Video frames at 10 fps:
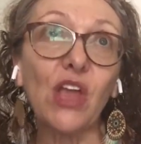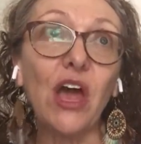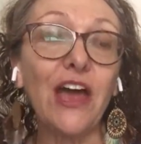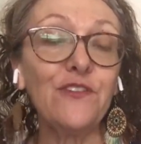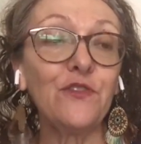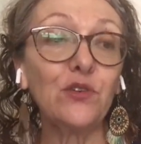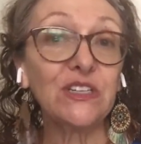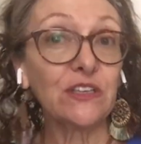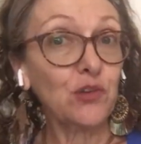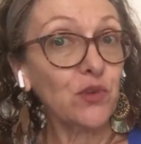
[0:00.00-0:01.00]
I focus
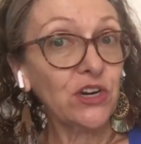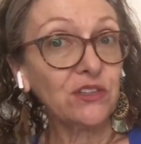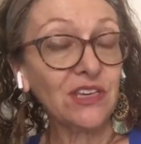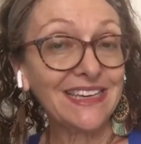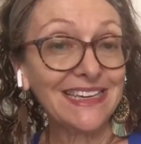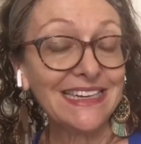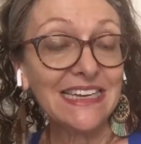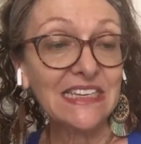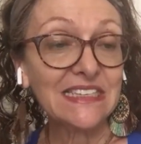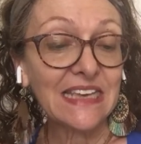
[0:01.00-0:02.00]
on where the
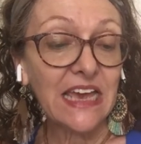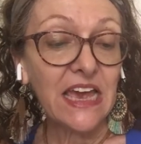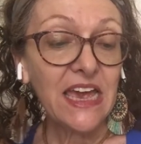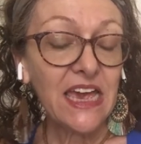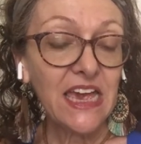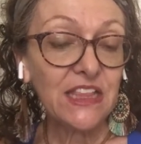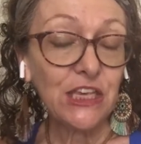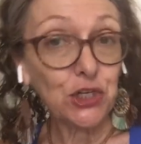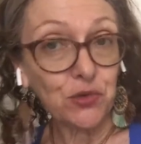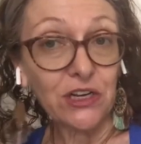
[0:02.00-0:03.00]
kidneys and
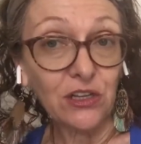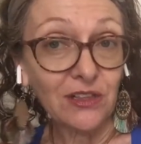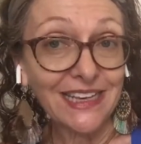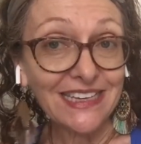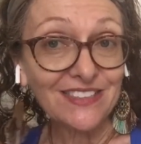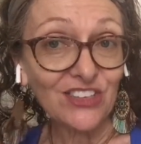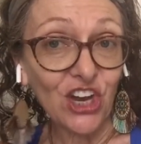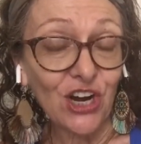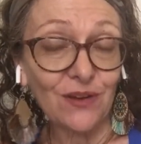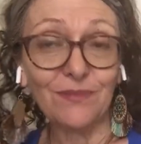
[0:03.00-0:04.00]
the adrenal glands
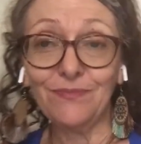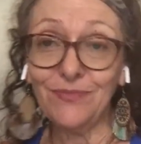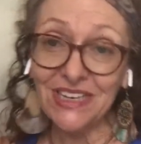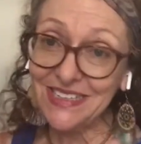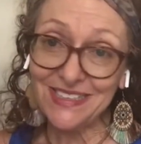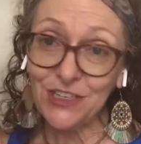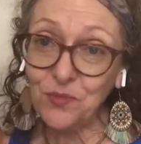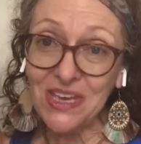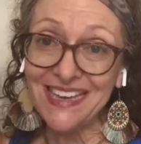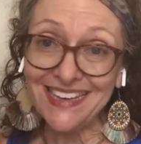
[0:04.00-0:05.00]
are. Because to
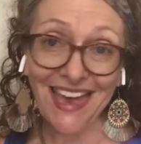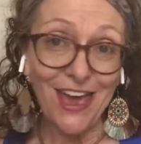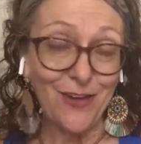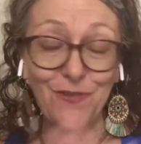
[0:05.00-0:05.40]
me, again,